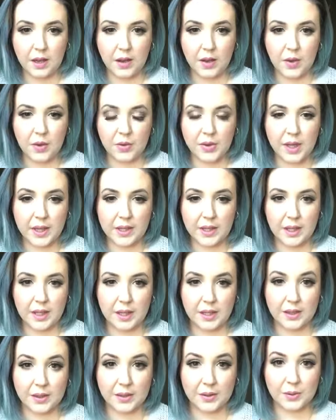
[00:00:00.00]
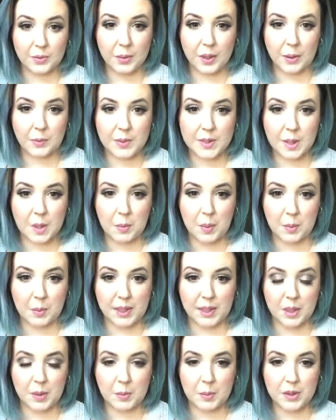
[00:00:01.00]
Oh, thank you. Pam said my
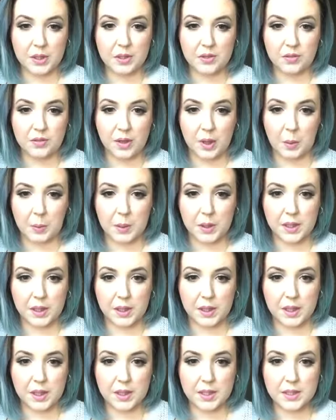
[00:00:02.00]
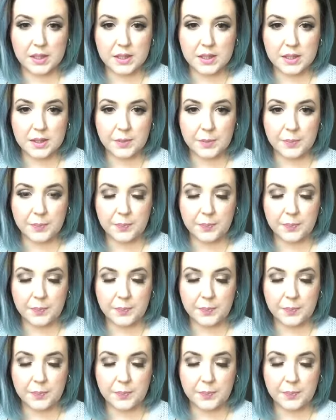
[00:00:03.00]
makeup looked fabulous.